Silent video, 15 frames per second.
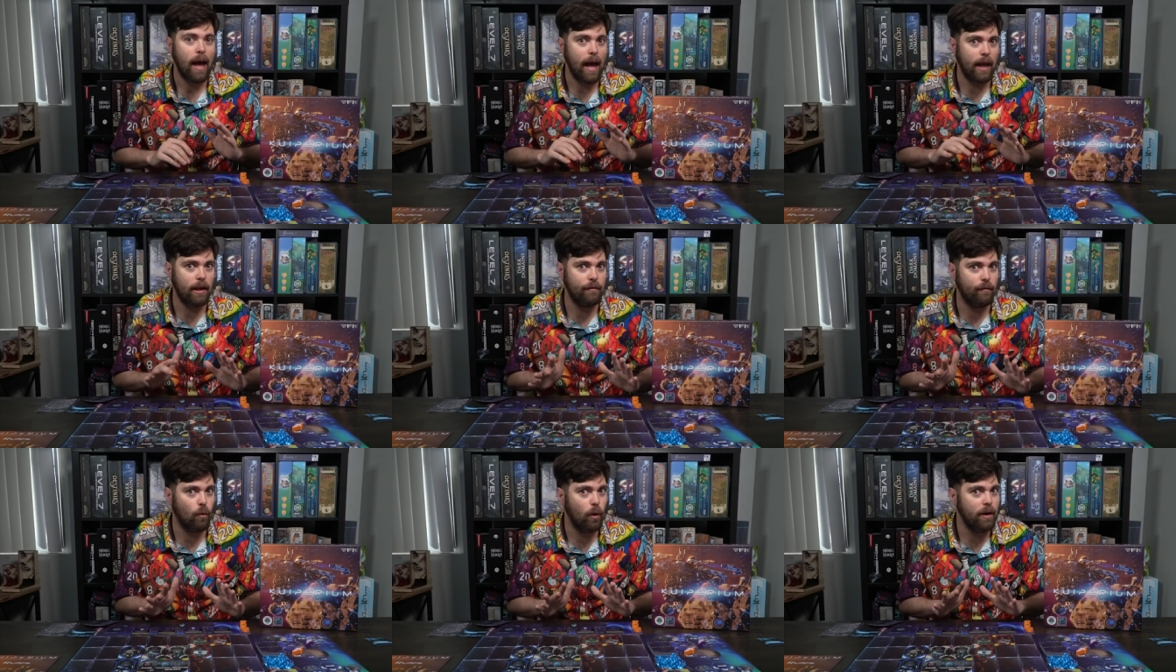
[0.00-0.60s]
and
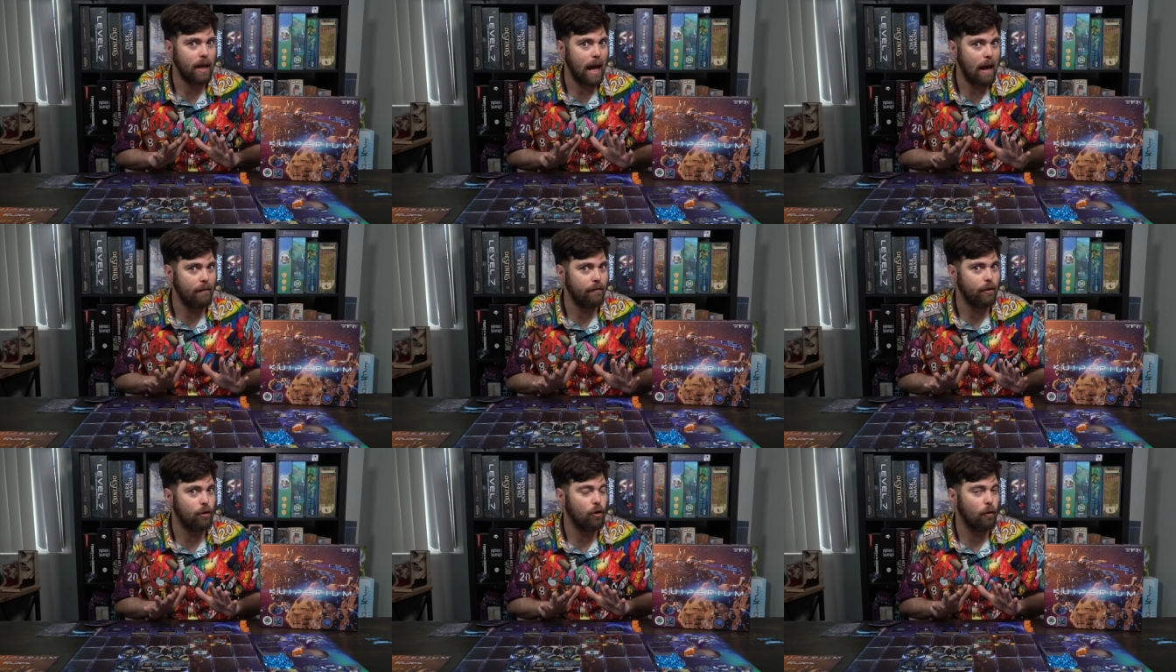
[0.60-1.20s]
avoid
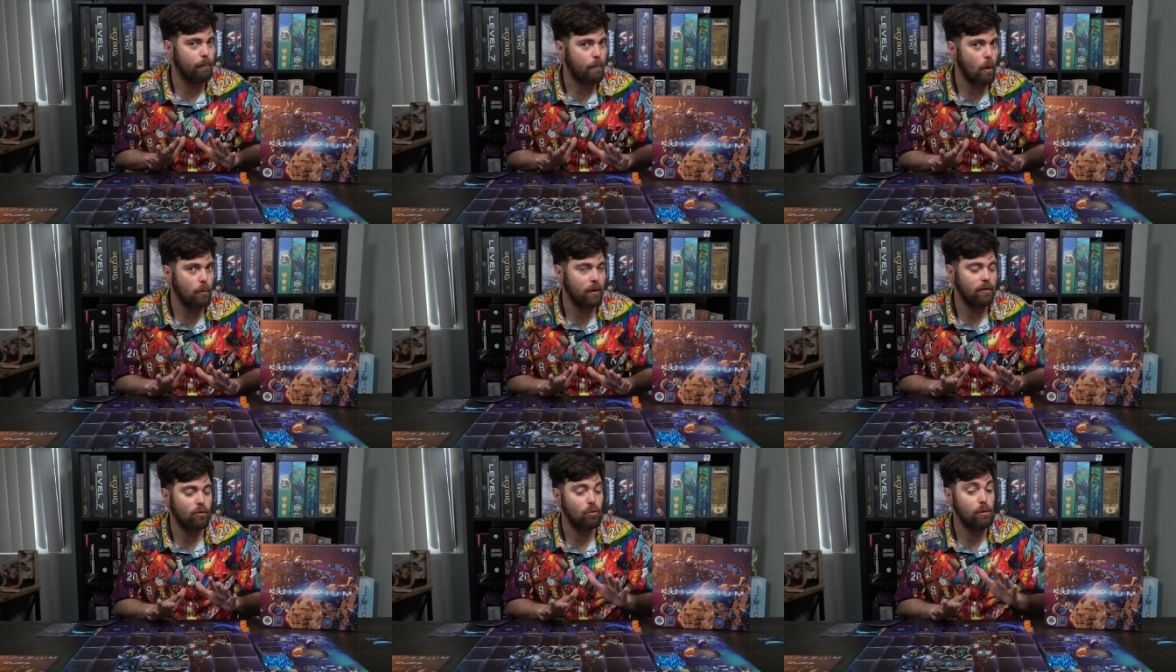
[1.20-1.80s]
having your
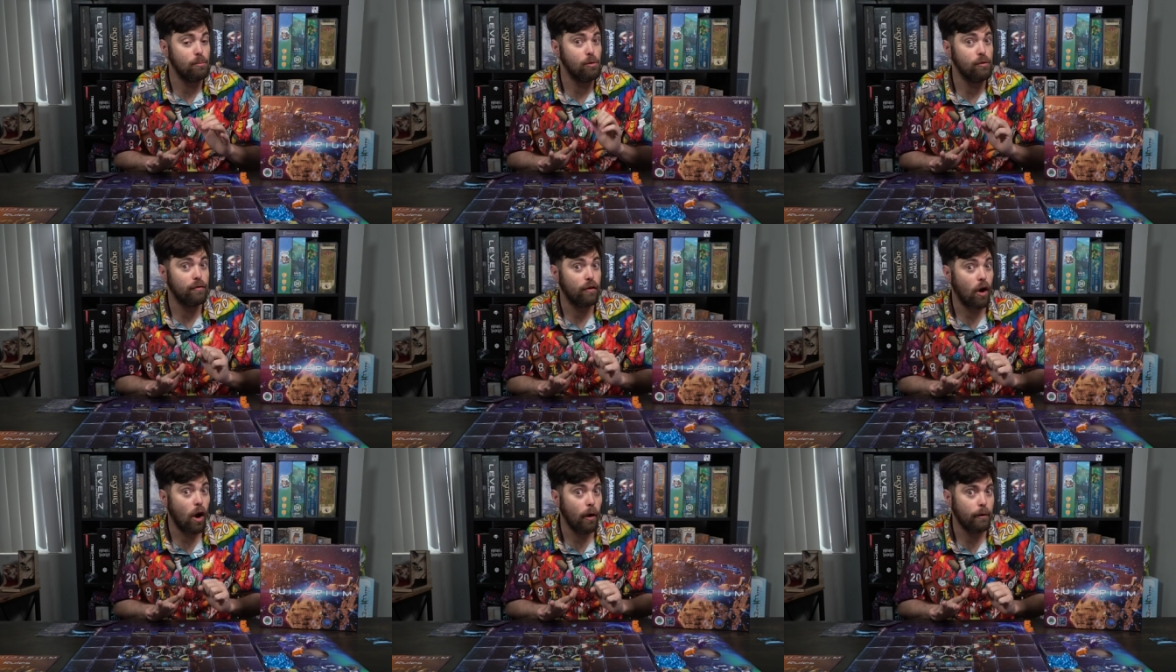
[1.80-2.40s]
opponents
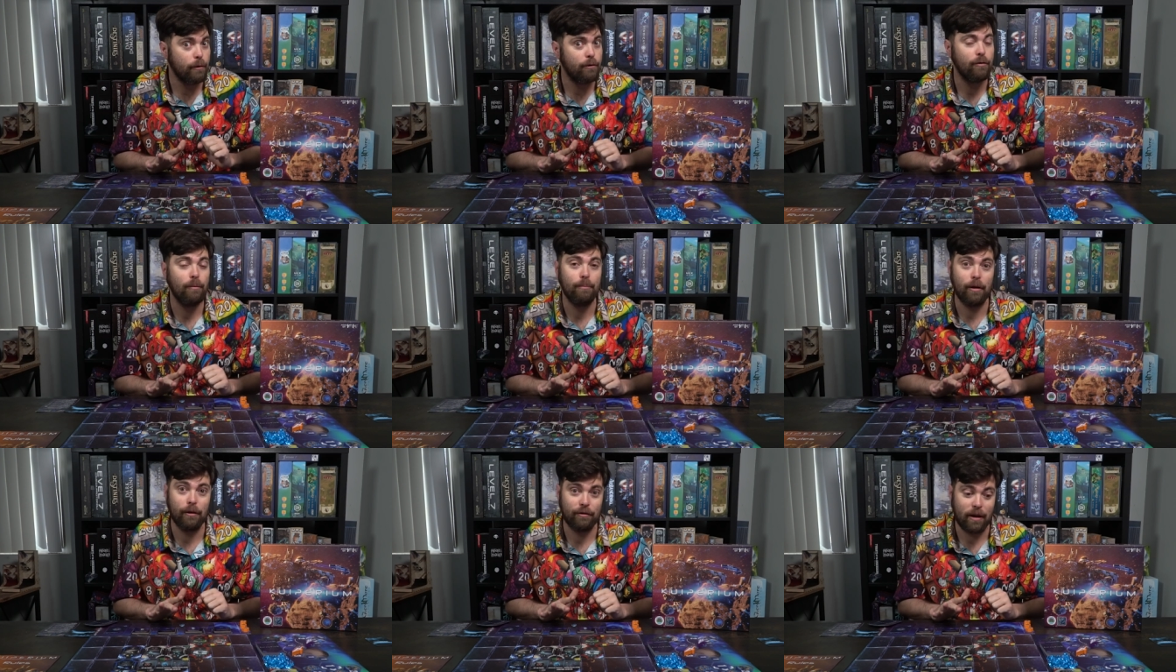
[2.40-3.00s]
remove cards
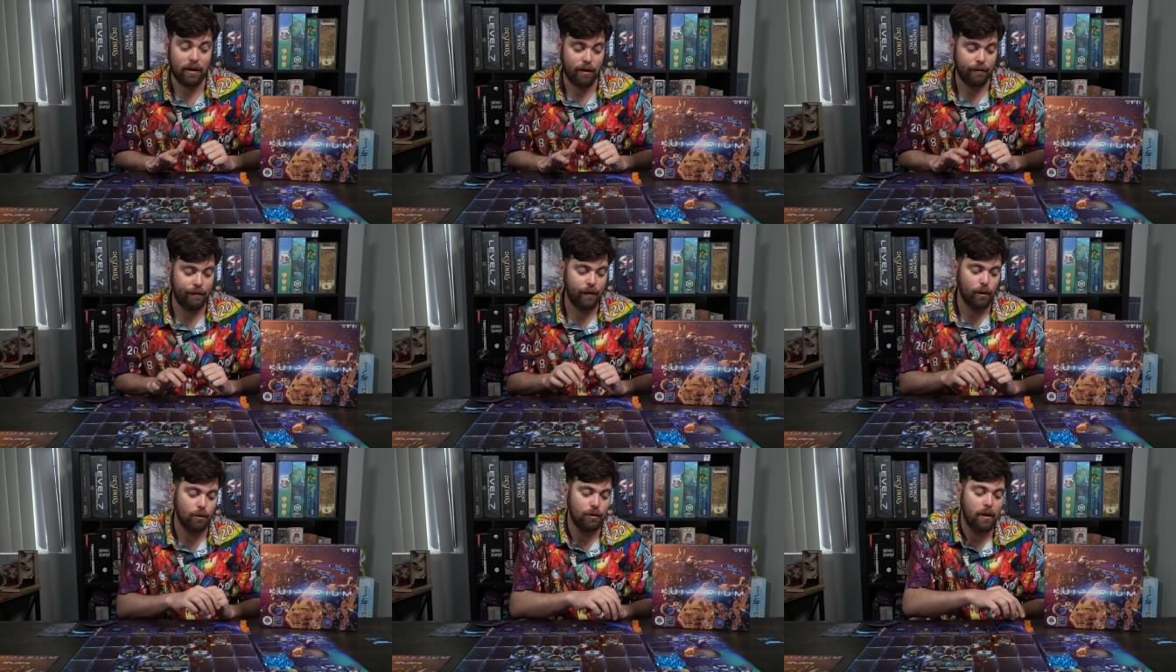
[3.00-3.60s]
from their side of the
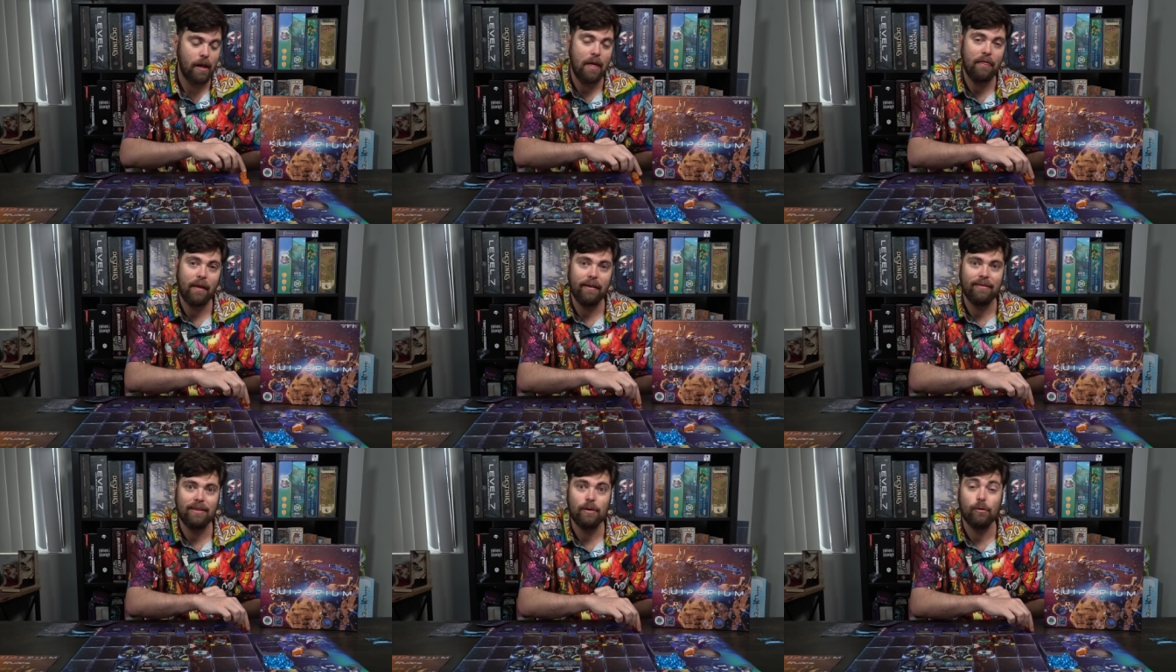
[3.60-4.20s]
field, and
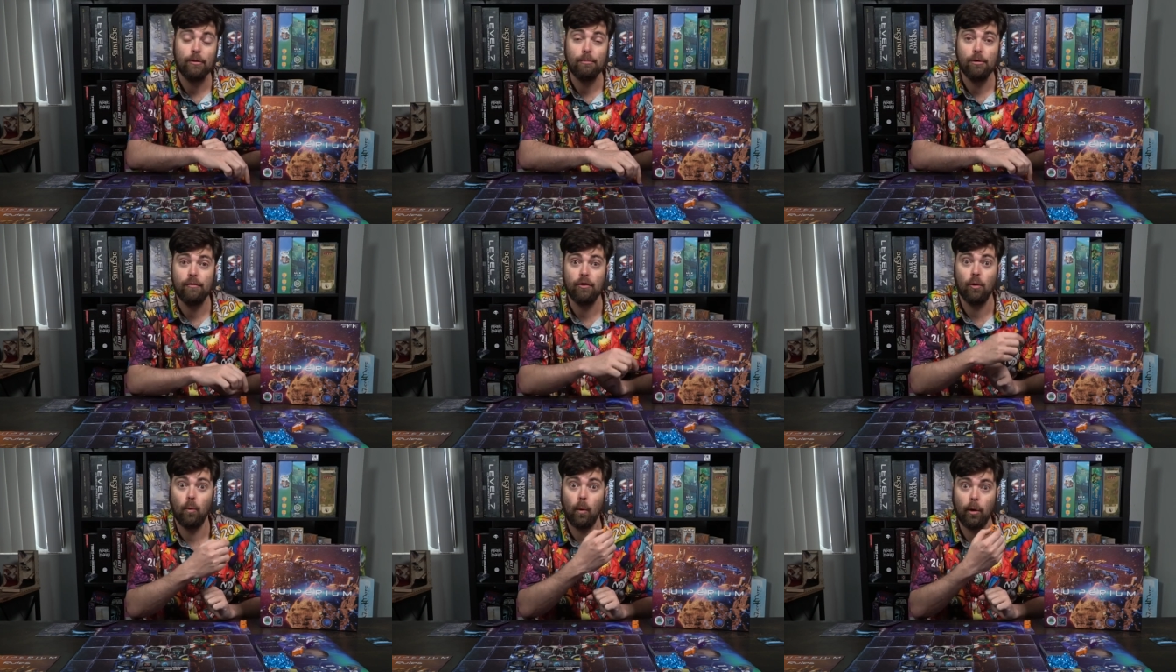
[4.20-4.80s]
thusly remove
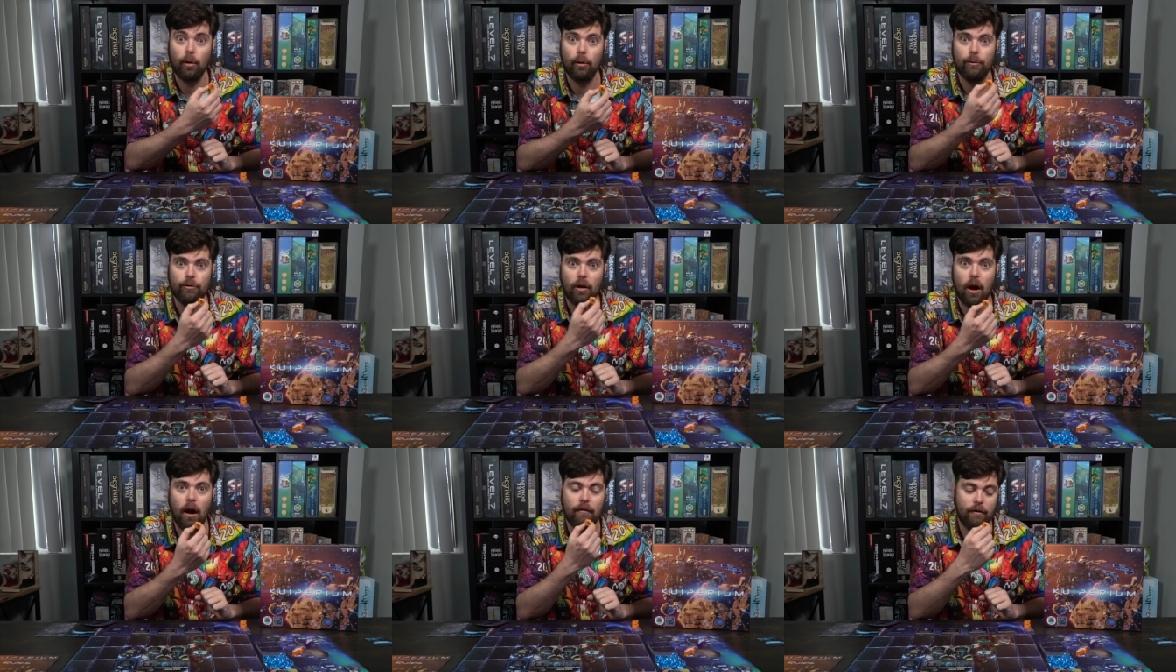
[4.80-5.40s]
your workers
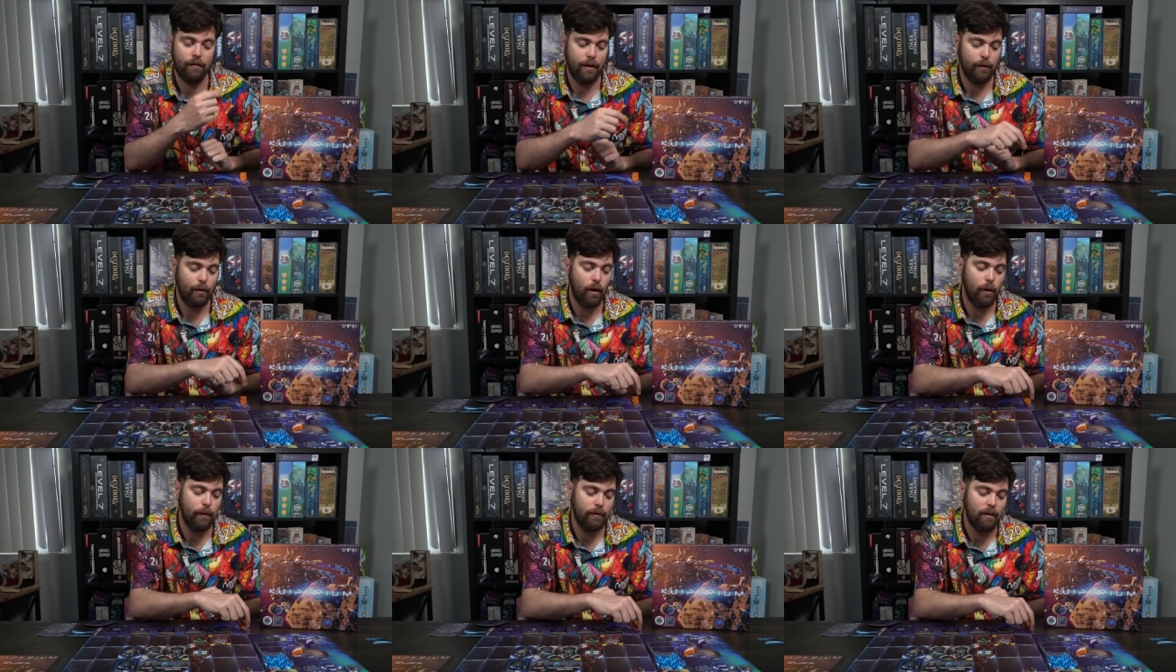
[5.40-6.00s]
off of their
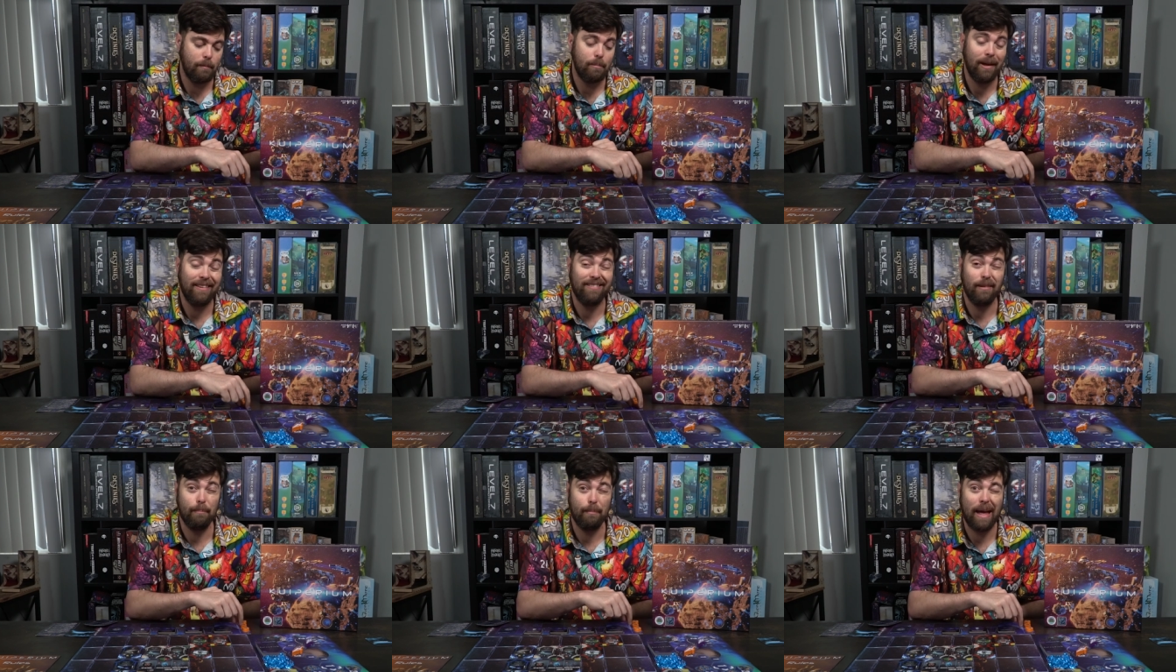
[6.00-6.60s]
cards and place
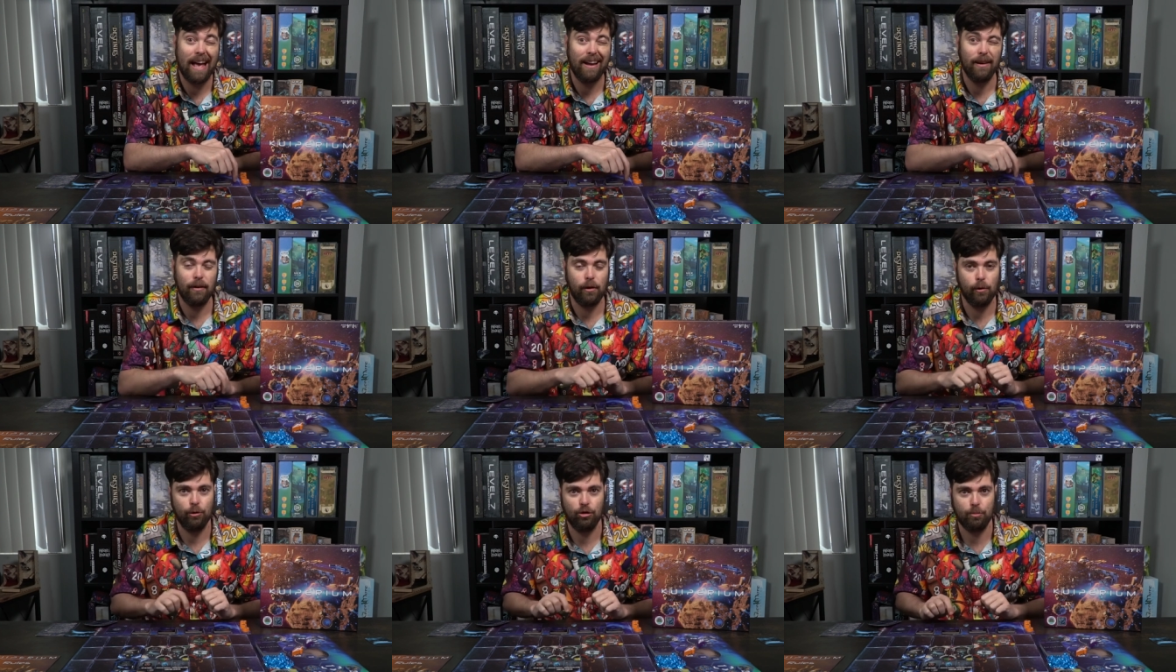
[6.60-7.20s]
them back
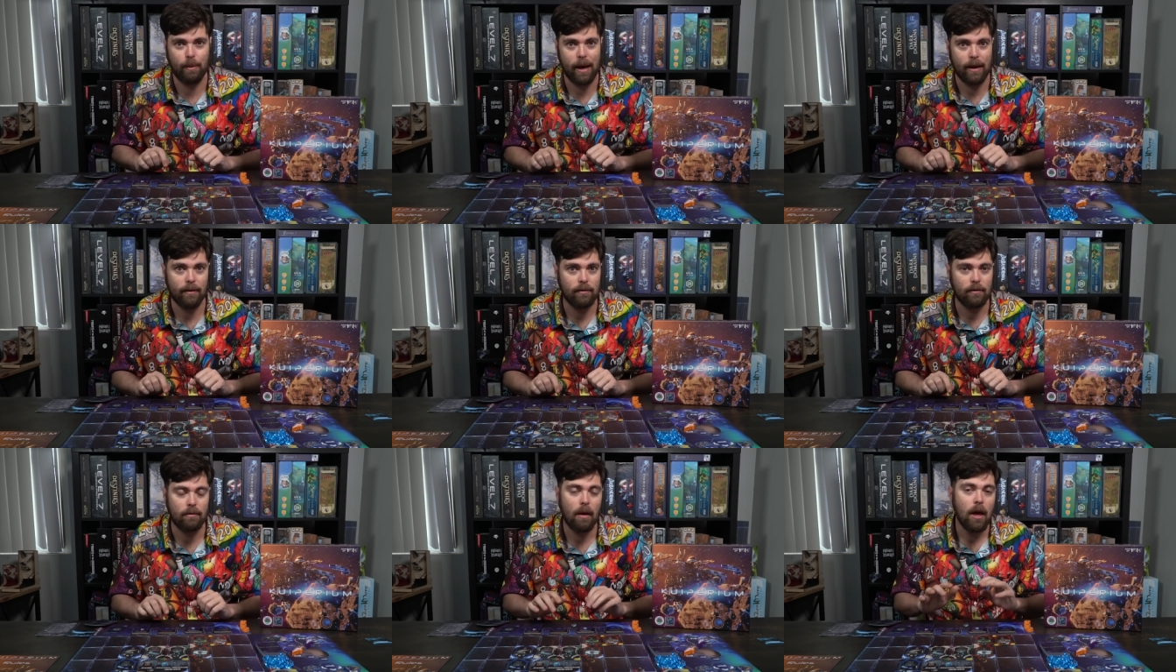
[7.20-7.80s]
into your
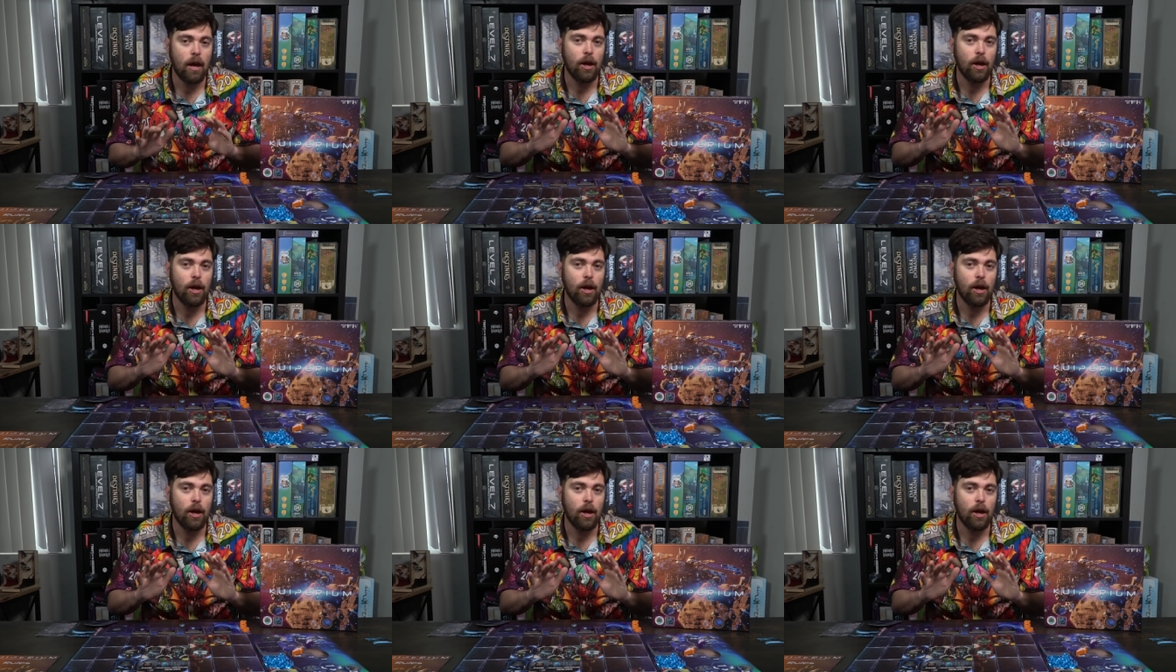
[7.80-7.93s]
space.